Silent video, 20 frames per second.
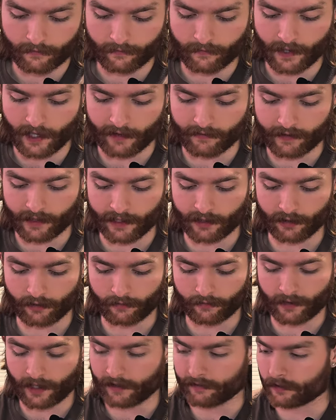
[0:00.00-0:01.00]
5 yellow,
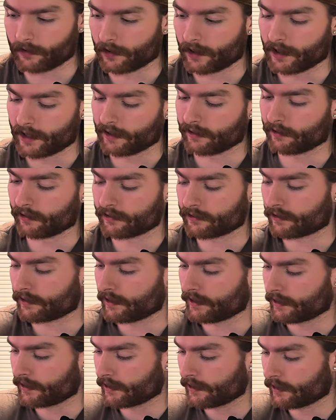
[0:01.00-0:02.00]
5 gray, it looks
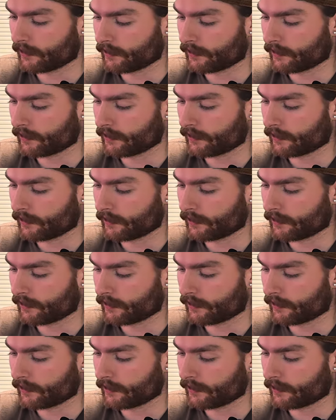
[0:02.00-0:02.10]
like.